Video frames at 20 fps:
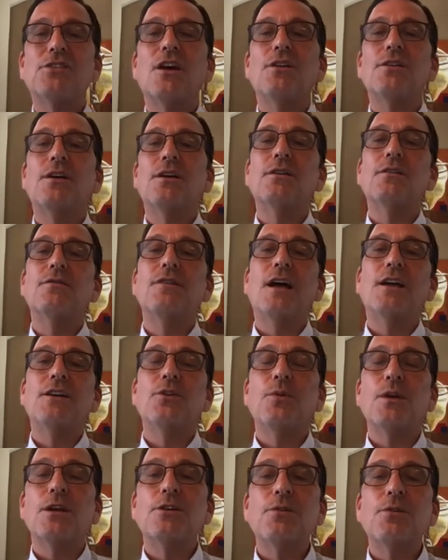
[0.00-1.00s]
how they
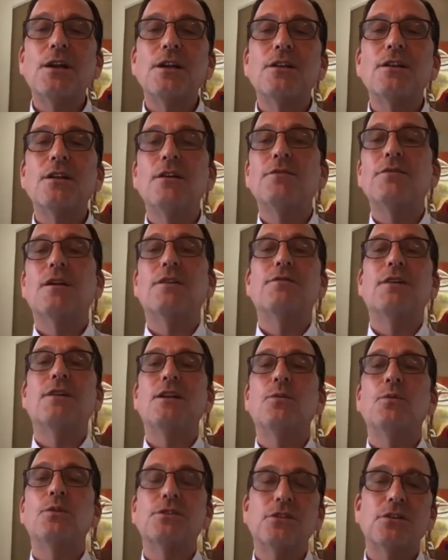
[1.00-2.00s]
evaluate credit if, if
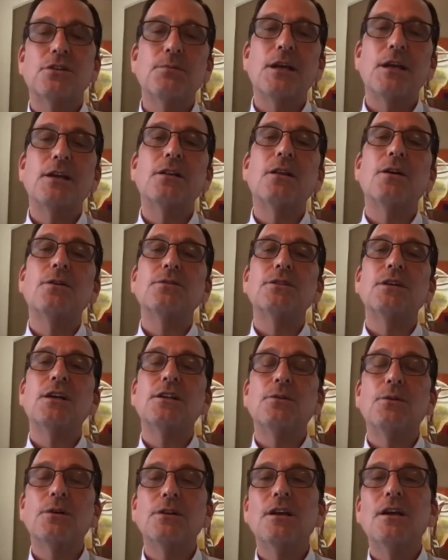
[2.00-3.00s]
anyone's going to make a loan to
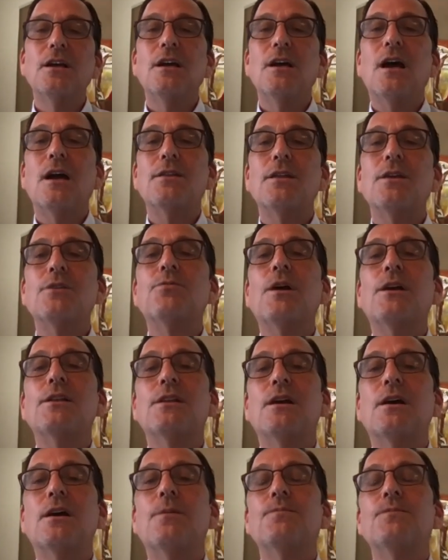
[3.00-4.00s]
anyone. I think right
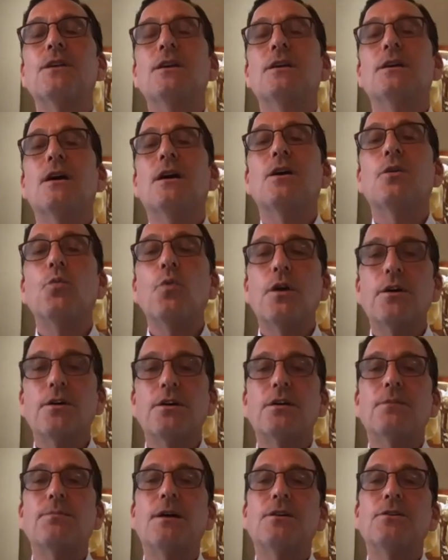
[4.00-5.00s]
now, uh,
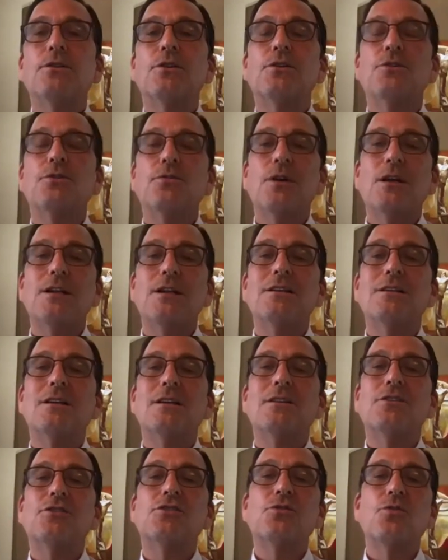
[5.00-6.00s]
worrying about your credit
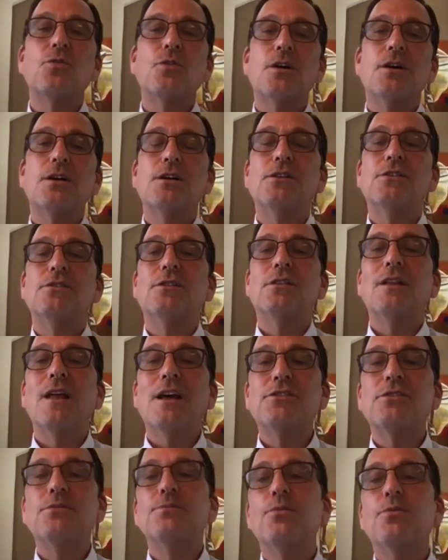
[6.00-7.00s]
score is
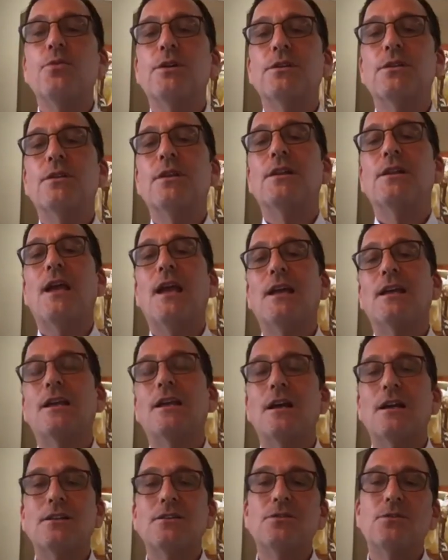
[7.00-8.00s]
less important than hanging
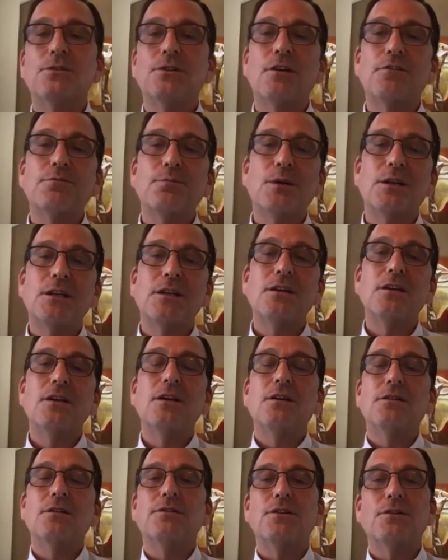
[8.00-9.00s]
on to enough money
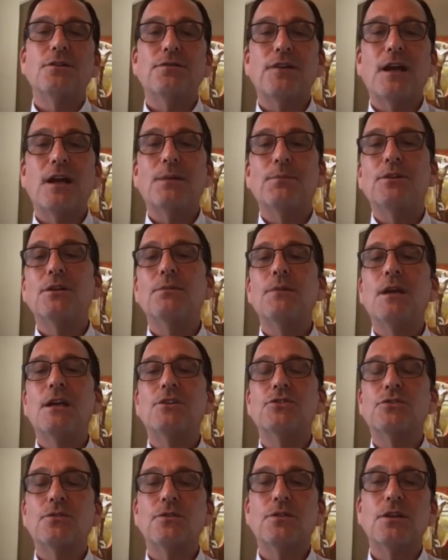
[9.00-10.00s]
for your family to make
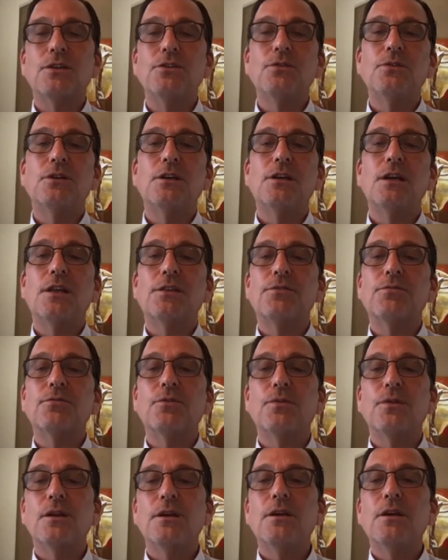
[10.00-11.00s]
sure that you can get through
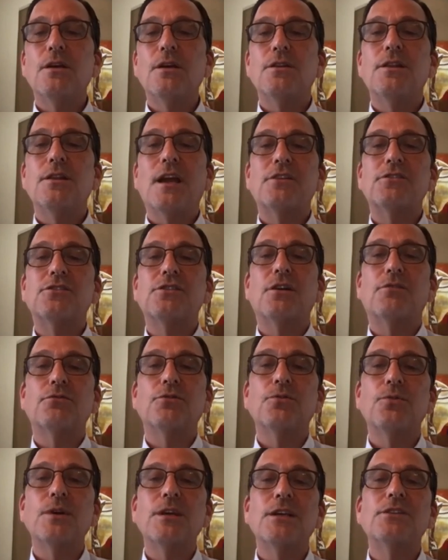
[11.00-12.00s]
the, the next
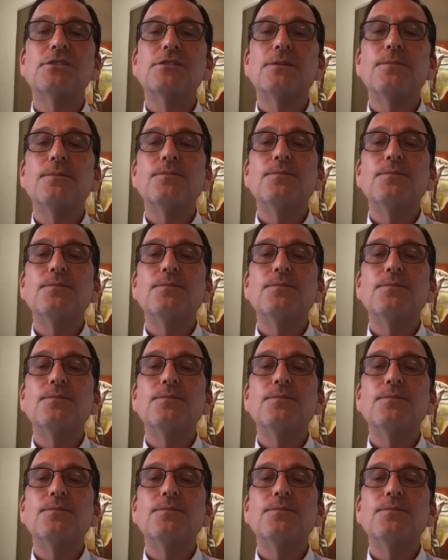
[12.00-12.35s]
several weeks.